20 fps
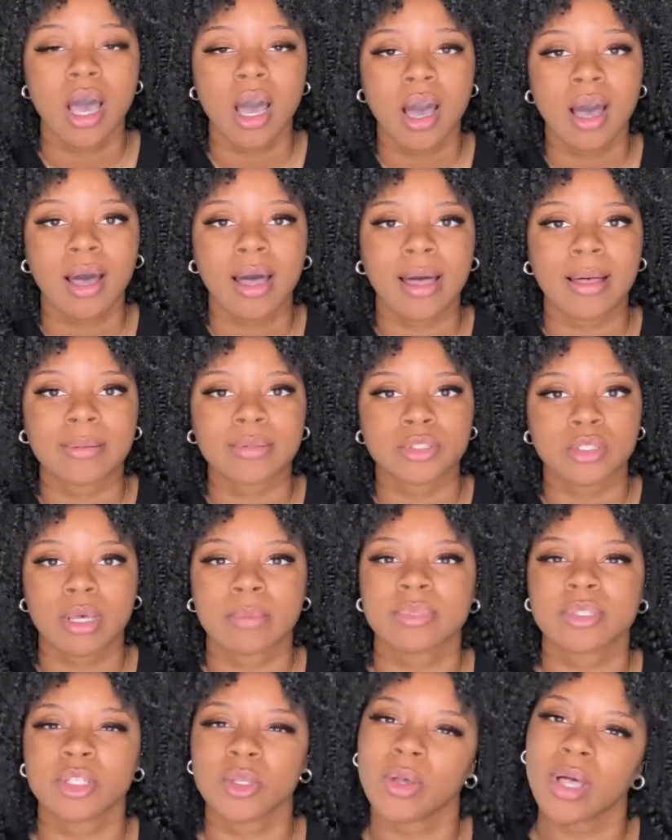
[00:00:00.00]
So I'm
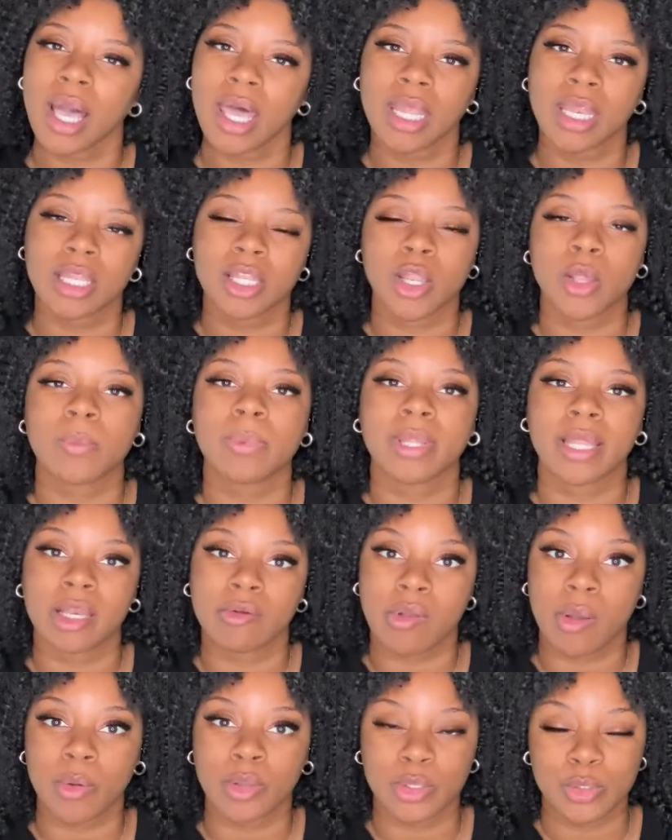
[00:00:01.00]
still kind of playing
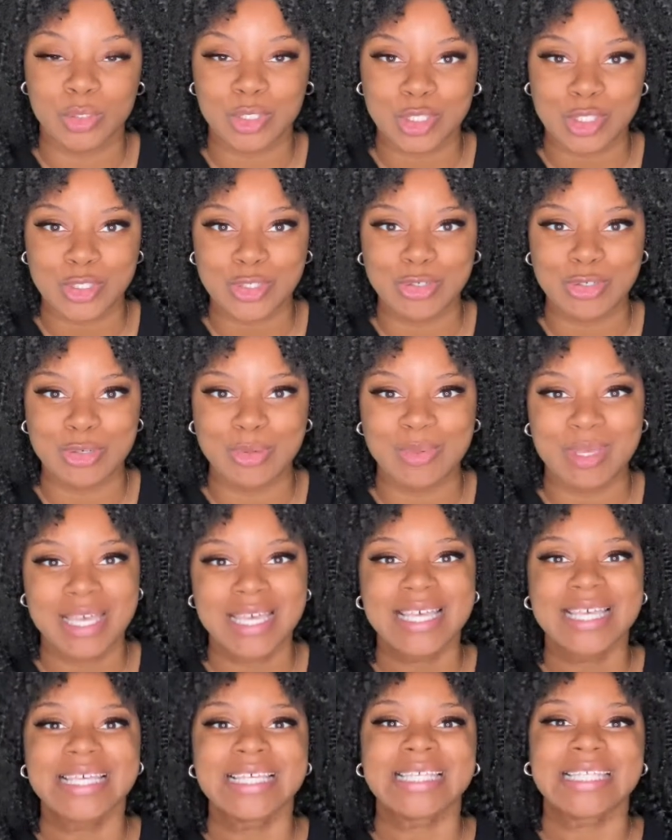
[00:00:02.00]
around with YouTube,
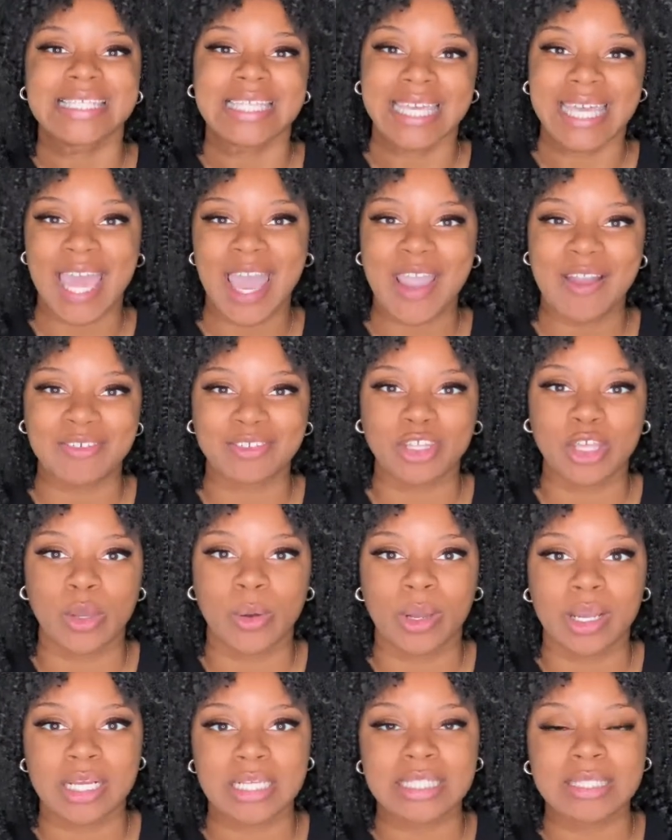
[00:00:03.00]
seeing how everything
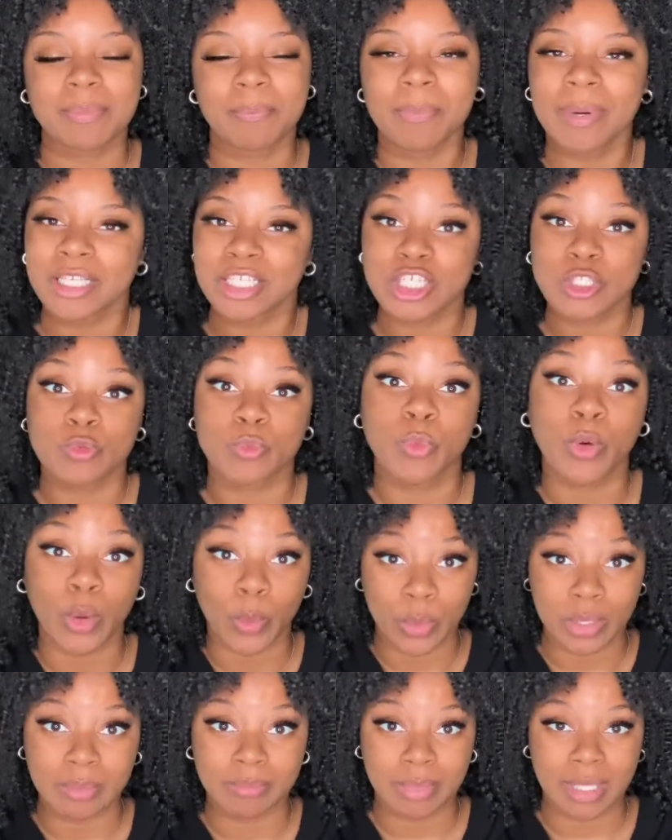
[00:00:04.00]
works, but just work
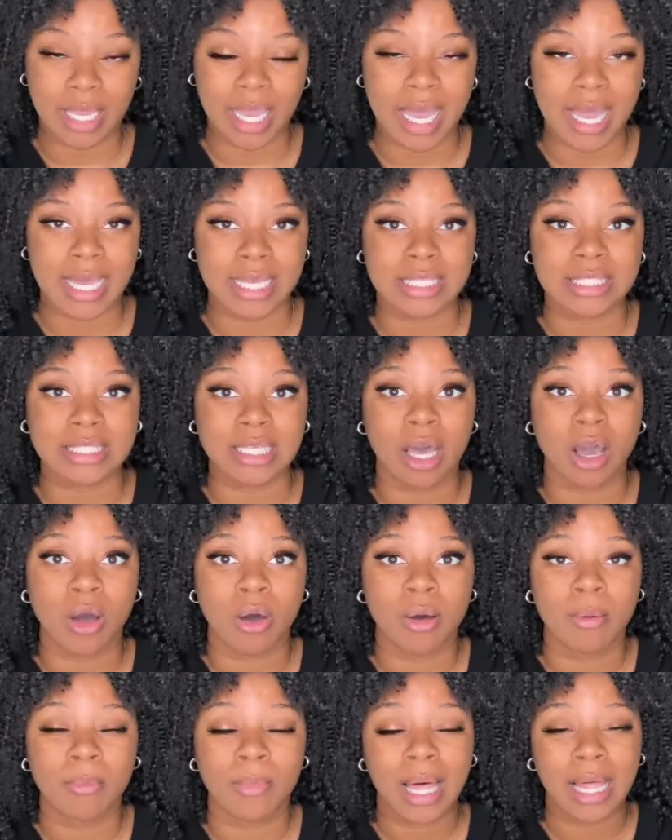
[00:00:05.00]
with me, guys.
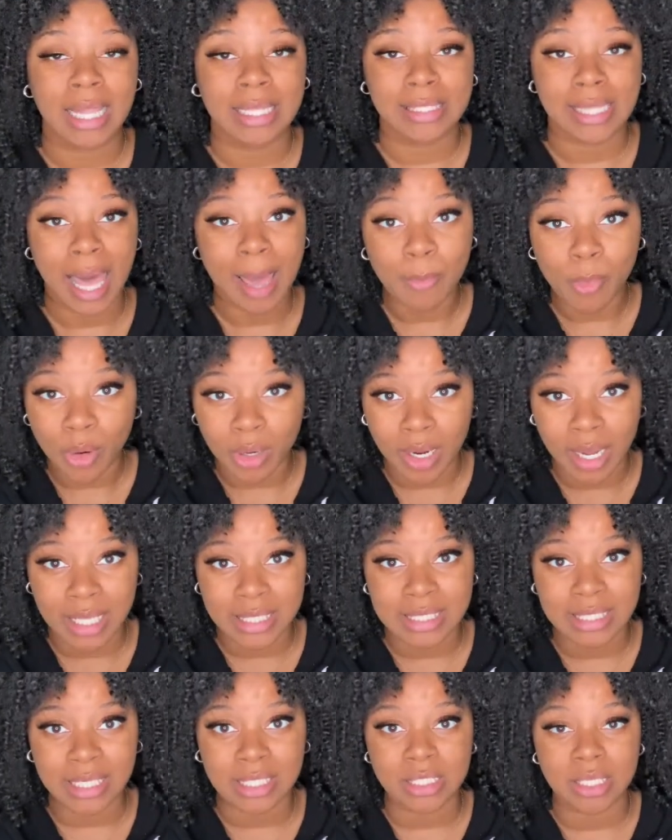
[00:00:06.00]
So a lot more
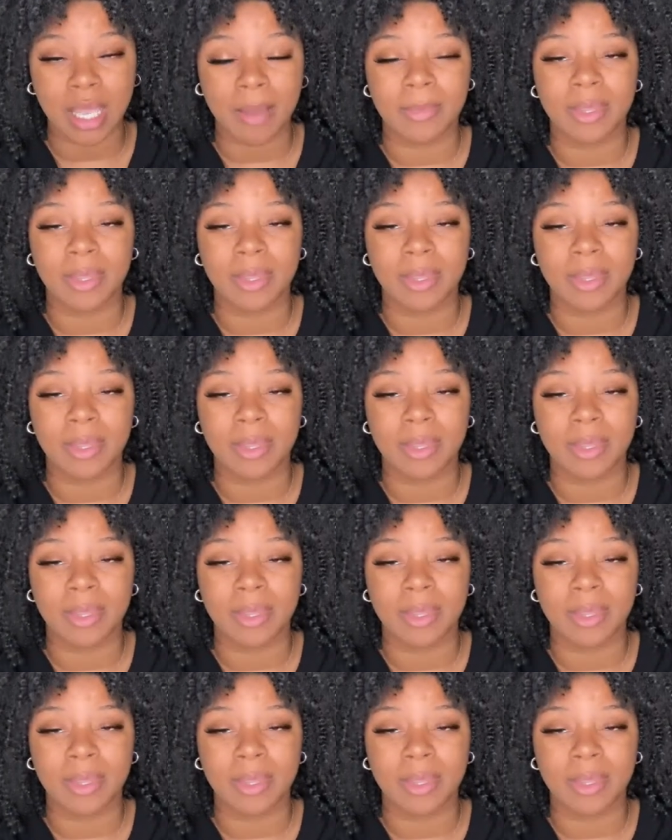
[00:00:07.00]
content is gonna